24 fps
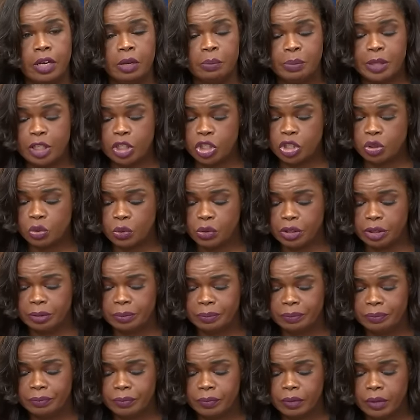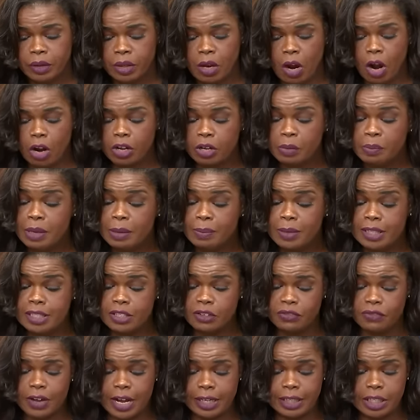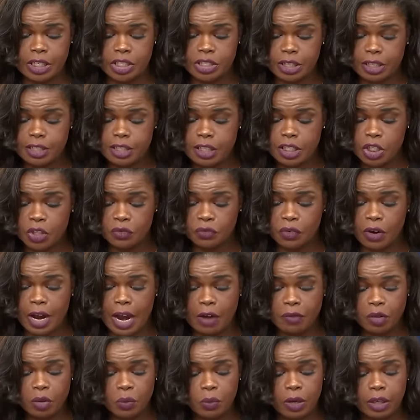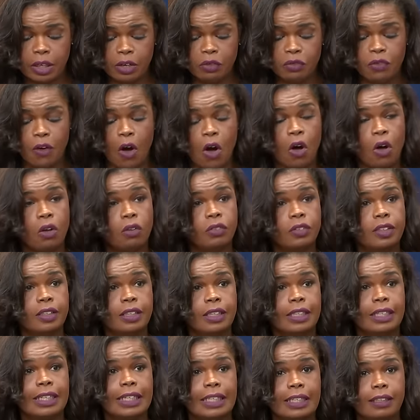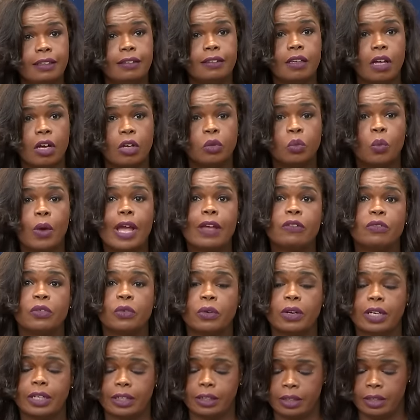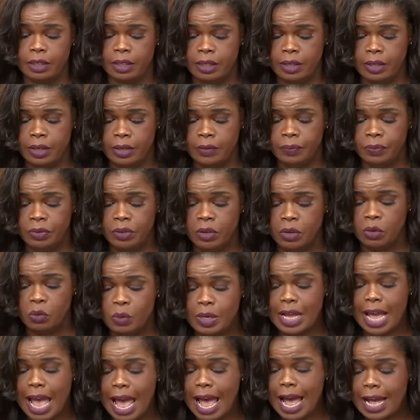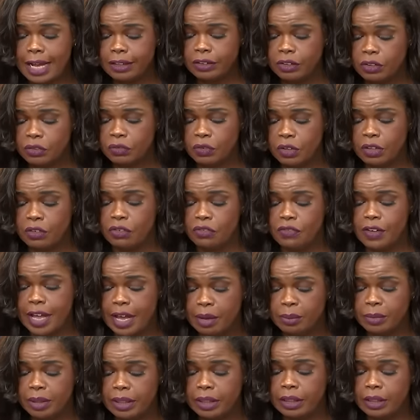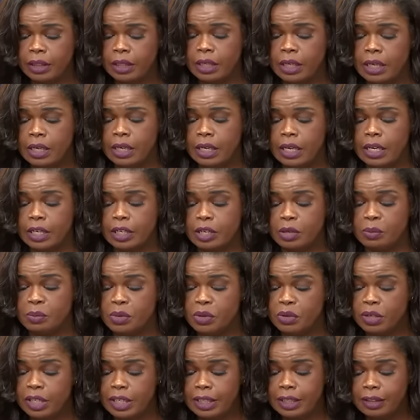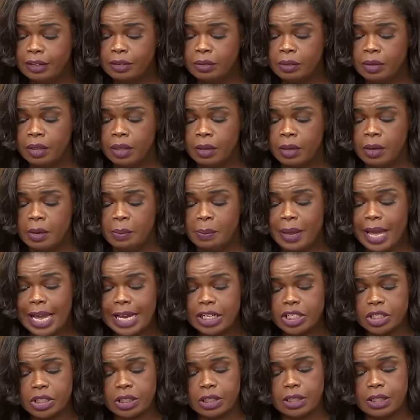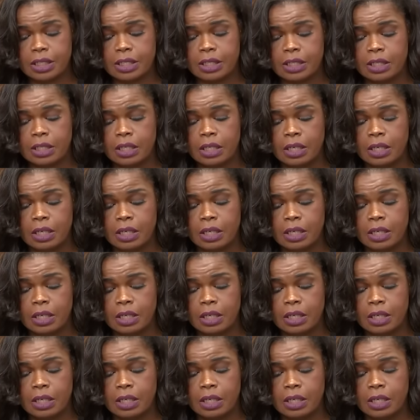Be assured, our commitment to finding justice for everyone involved is unwavering. We ask for the family and community's patience